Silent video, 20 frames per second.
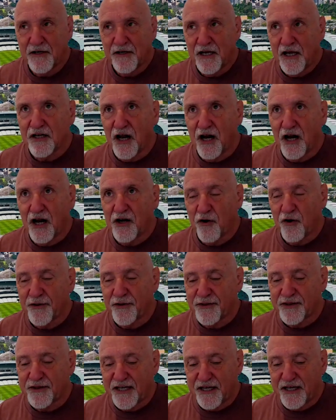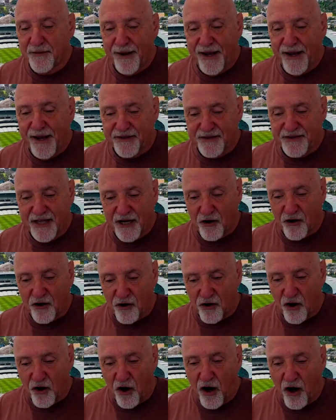And I think about their
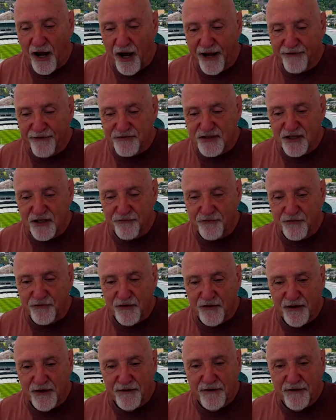lives of